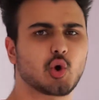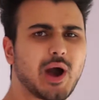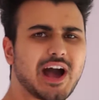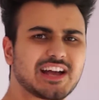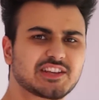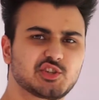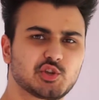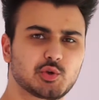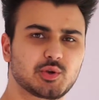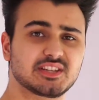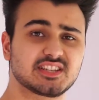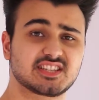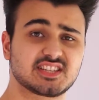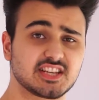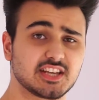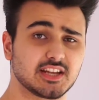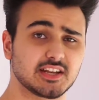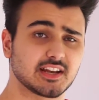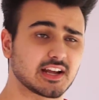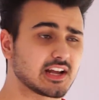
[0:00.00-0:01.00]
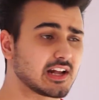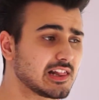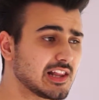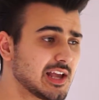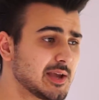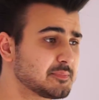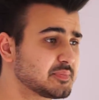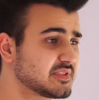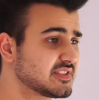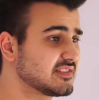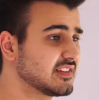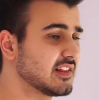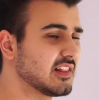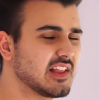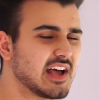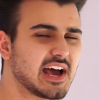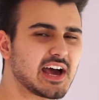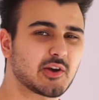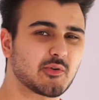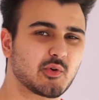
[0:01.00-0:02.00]
As you can see in the clips, the
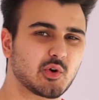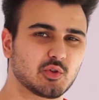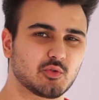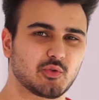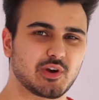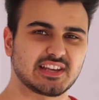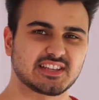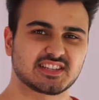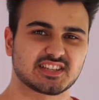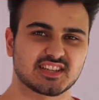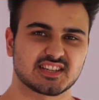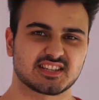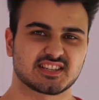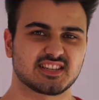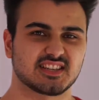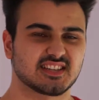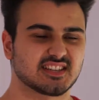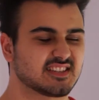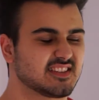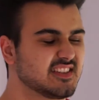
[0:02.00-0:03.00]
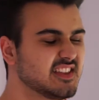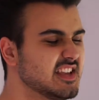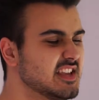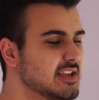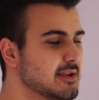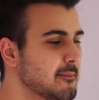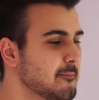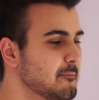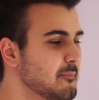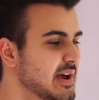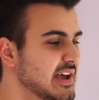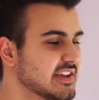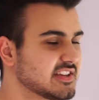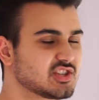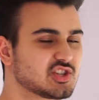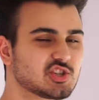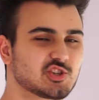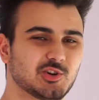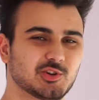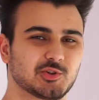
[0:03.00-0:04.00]
lateral raises is the
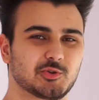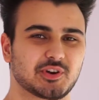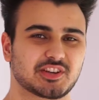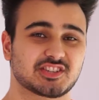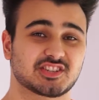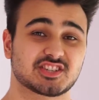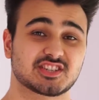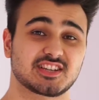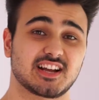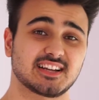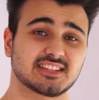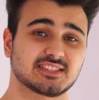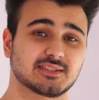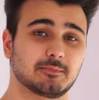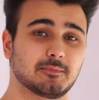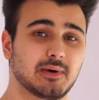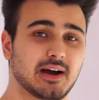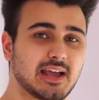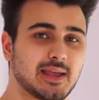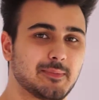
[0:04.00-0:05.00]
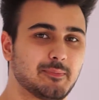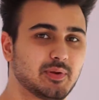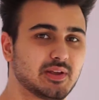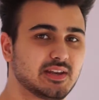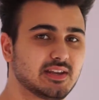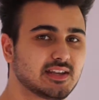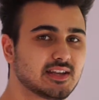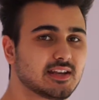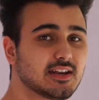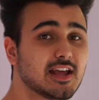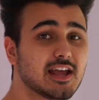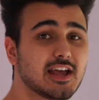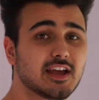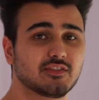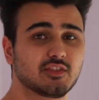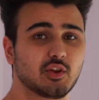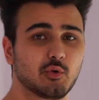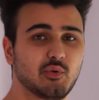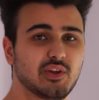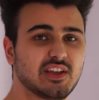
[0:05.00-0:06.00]
best shoulder exercise in my opinion.
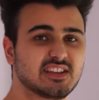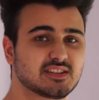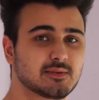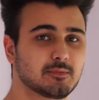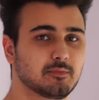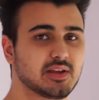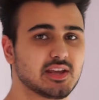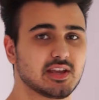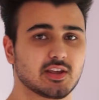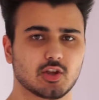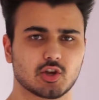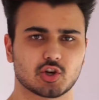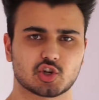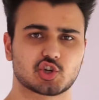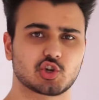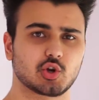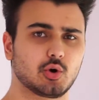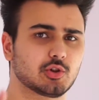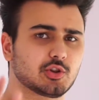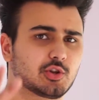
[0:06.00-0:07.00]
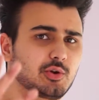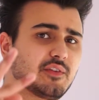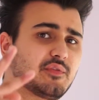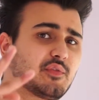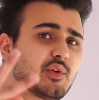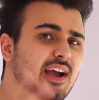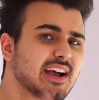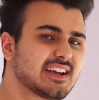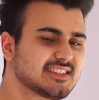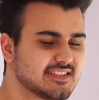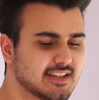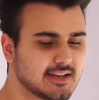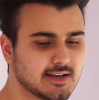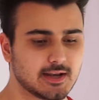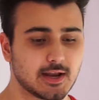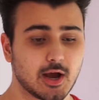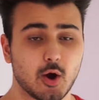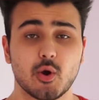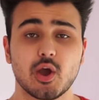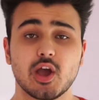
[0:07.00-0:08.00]
The reason being, your shoulder, if you guys
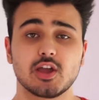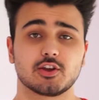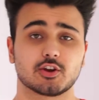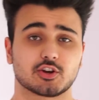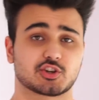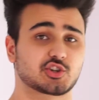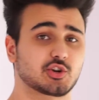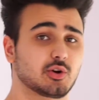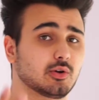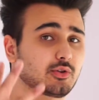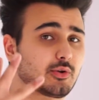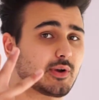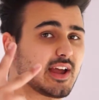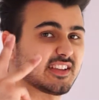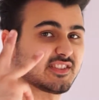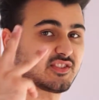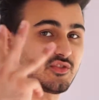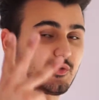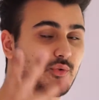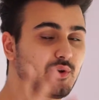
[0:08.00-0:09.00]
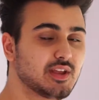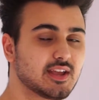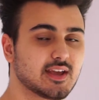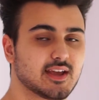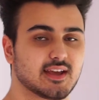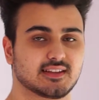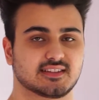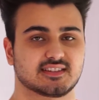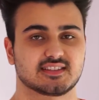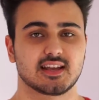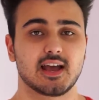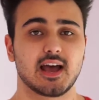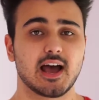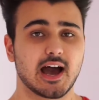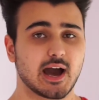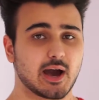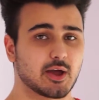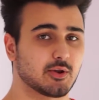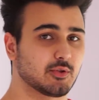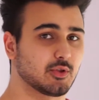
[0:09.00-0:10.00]
didn't know, your shoulder has three heads.
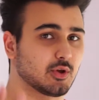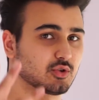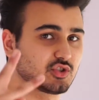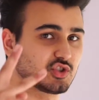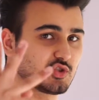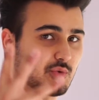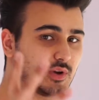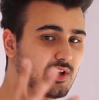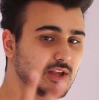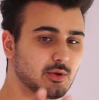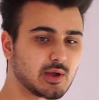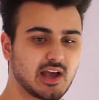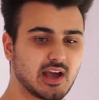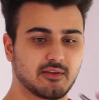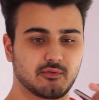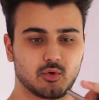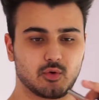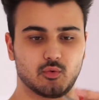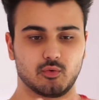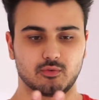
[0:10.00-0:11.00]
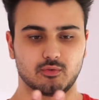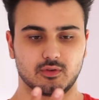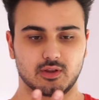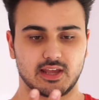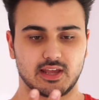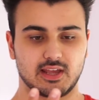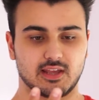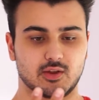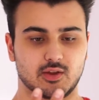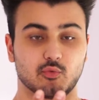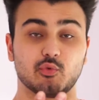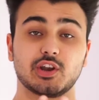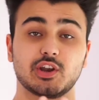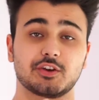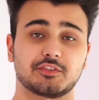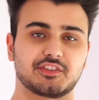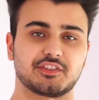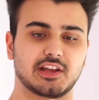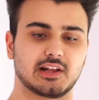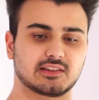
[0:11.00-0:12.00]
Out of those three, you have a
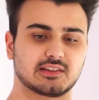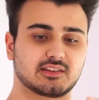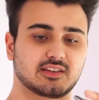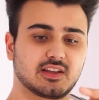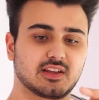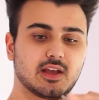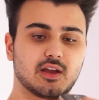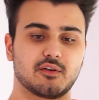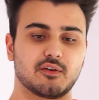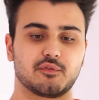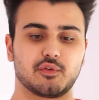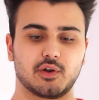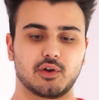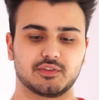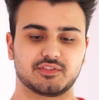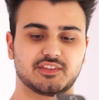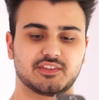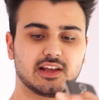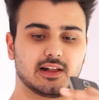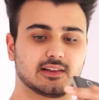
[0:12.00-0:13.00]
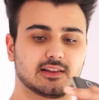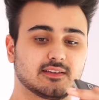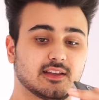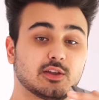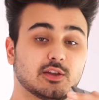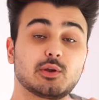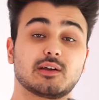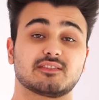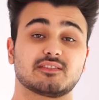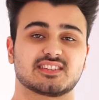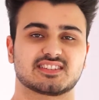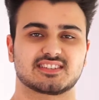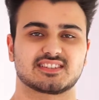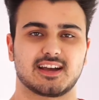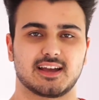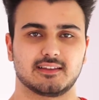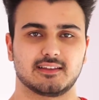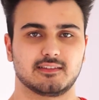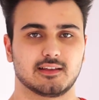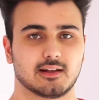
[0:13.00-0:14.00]
rear delt, front delt, and you have the
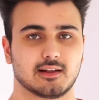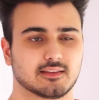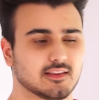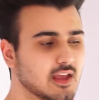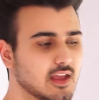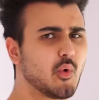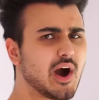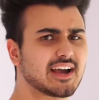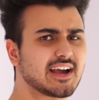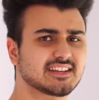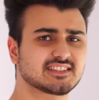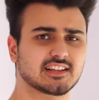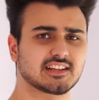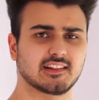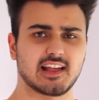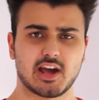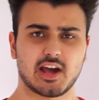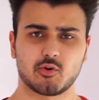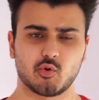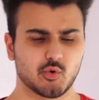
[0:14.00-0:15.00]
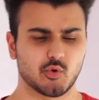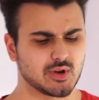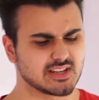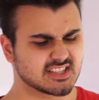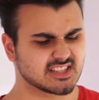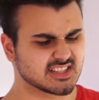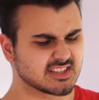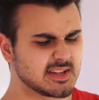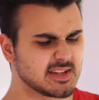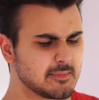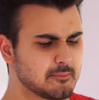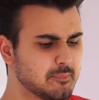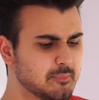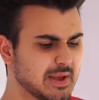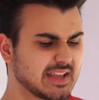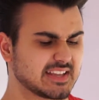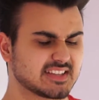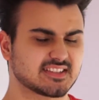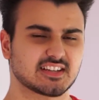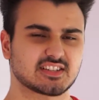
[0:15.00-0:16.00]
side delt. Why is the lateral raises the
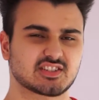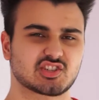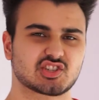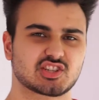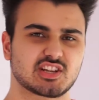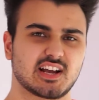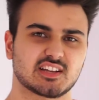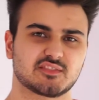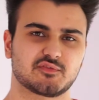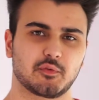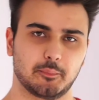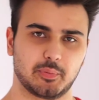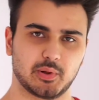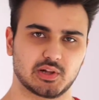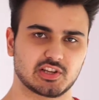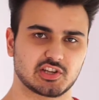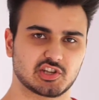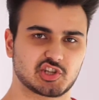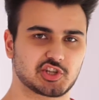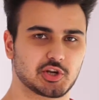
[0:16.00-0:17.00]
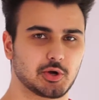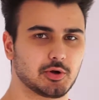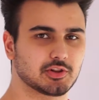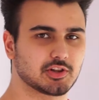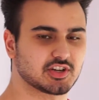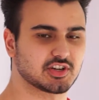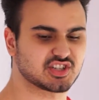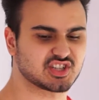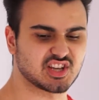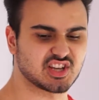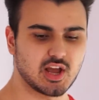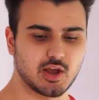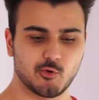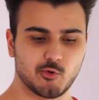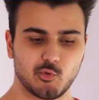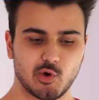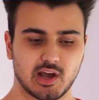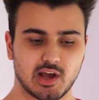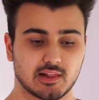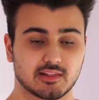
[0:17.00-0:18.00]
best exercise for building shoulders?
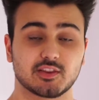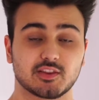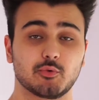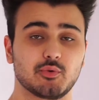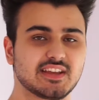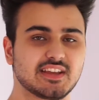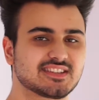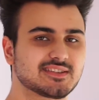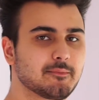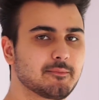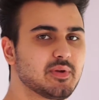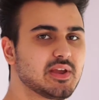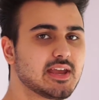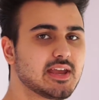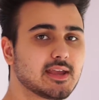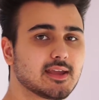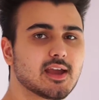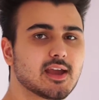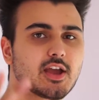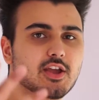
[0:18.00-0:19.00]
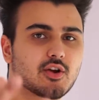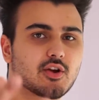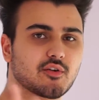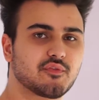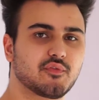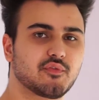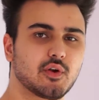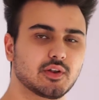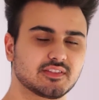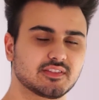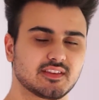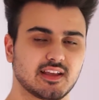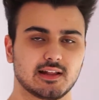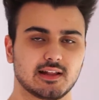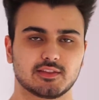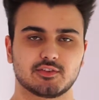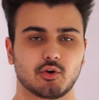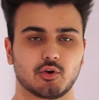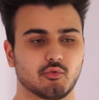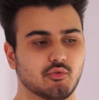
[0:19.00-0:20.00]
Well, the reason being, your front
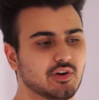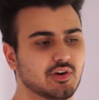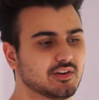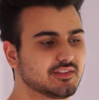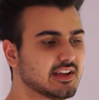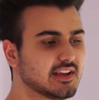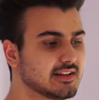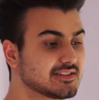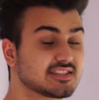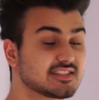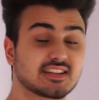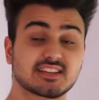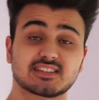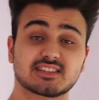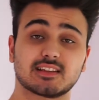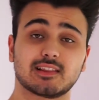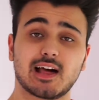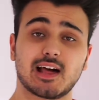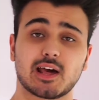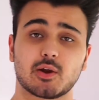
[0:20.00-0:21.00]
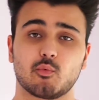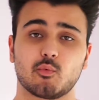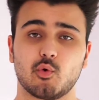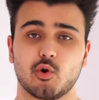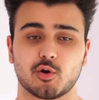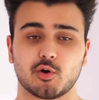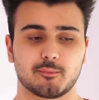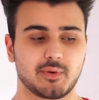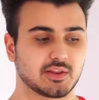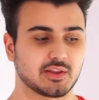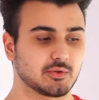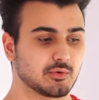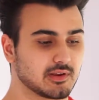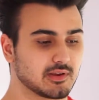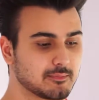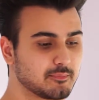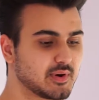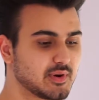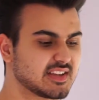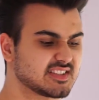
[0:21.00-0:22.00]
delt, your rear delts gets a lot of work by
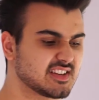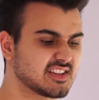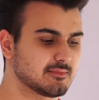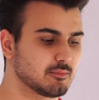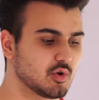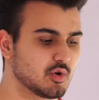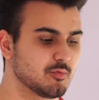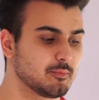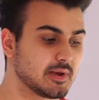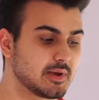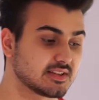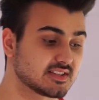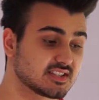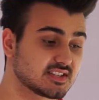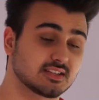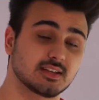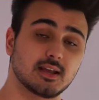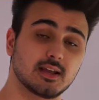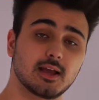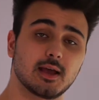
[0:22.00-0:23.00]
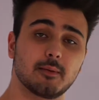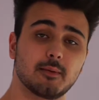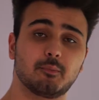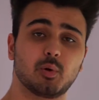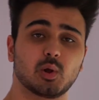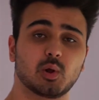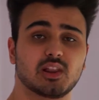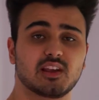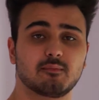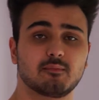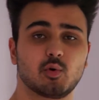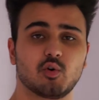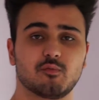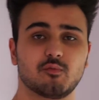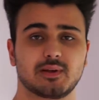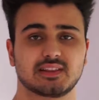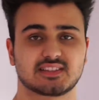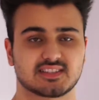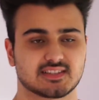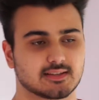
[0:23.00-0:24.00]
doing pressing movements, pulling
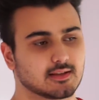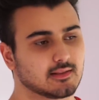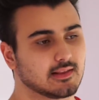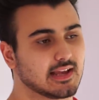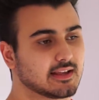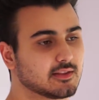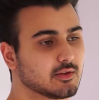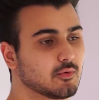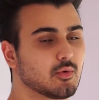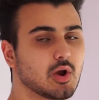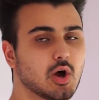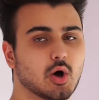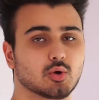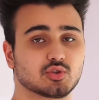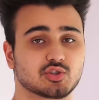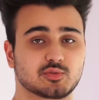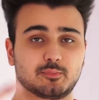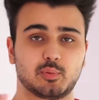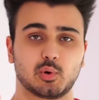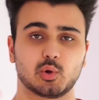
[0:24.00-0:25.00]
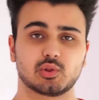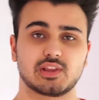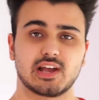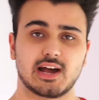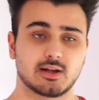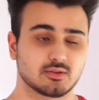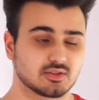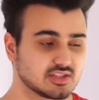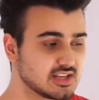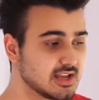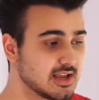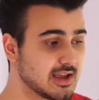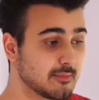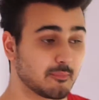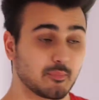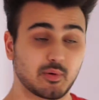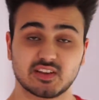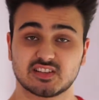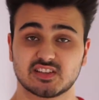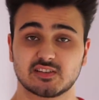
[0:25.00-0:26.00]
movements like the rows, pull downs,
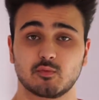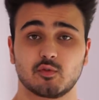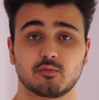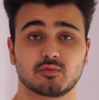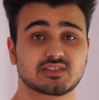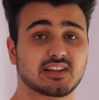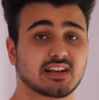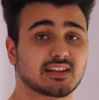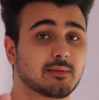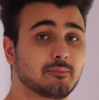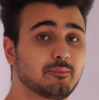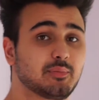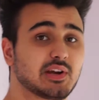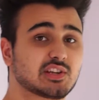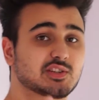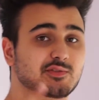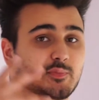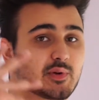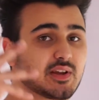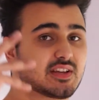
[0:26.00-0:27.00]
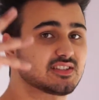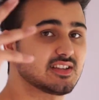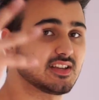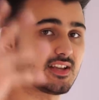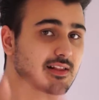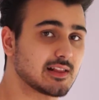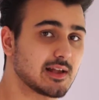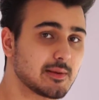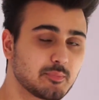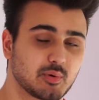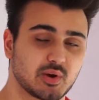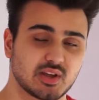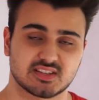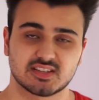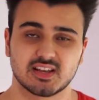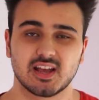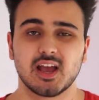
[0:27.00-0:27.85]
and pressing movements like the bench press, incline press.